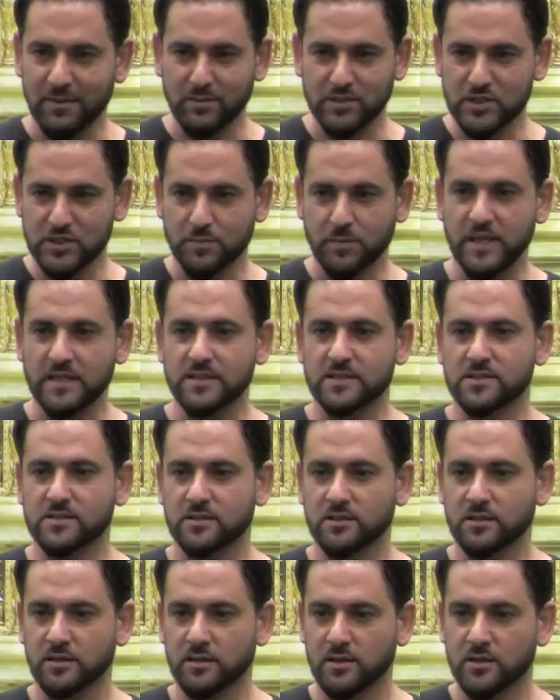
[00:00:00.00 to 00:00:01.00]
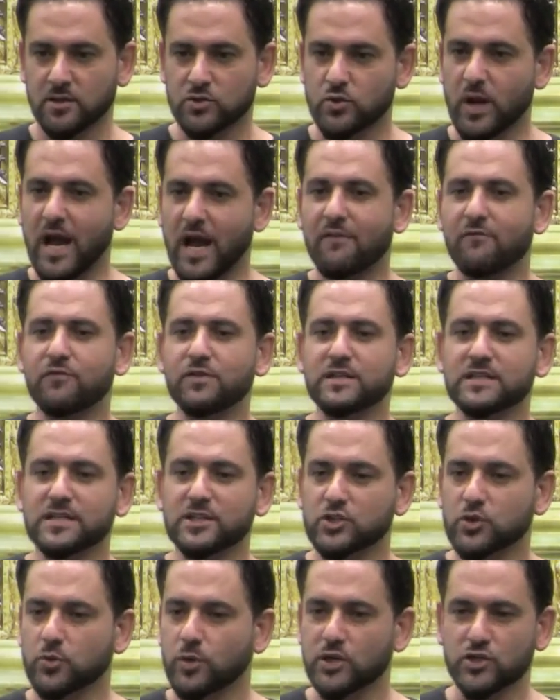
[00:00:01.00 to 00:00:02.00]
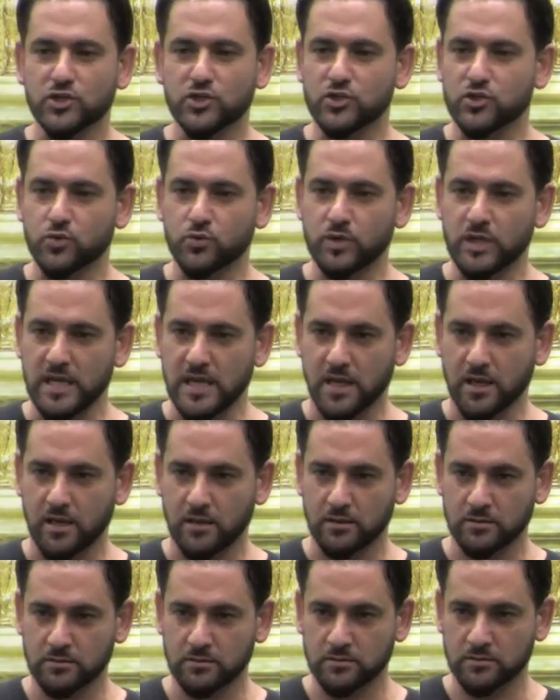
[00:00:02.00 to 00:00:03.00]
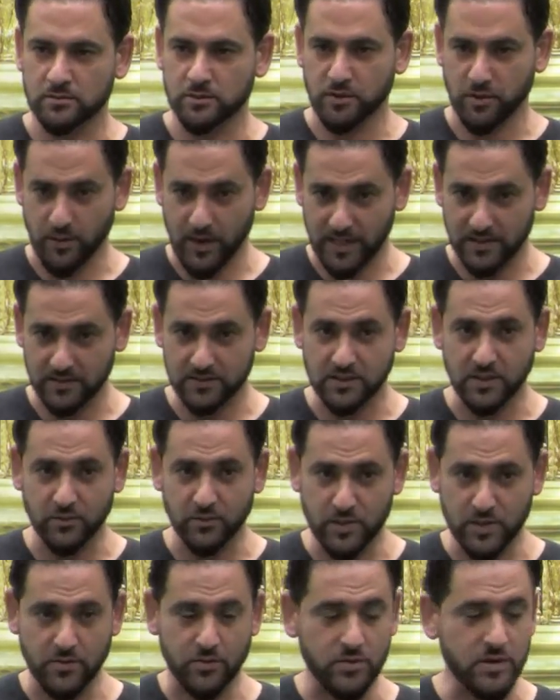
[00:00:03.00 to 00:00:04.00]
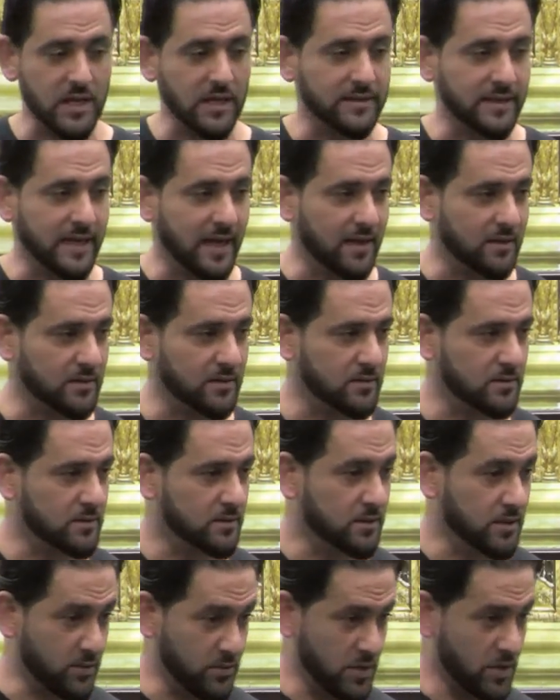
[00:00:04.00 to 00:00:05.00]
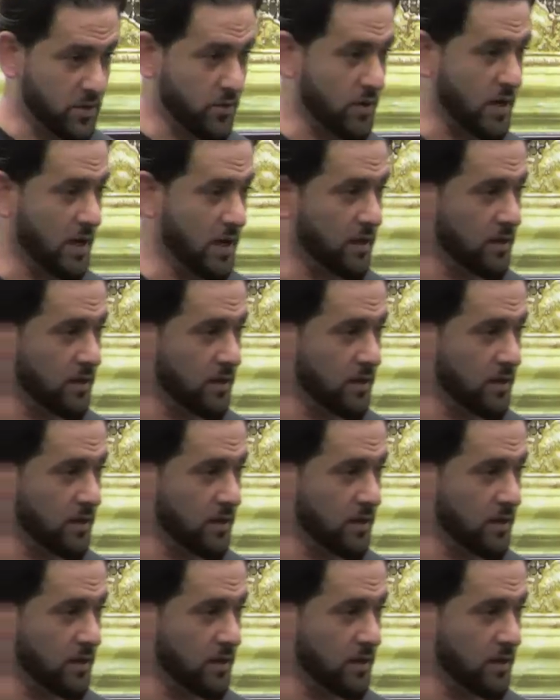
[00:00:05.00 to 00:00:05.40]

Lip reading: and space. So every situation is unique. Correct? Can we agree on that? Can we agree?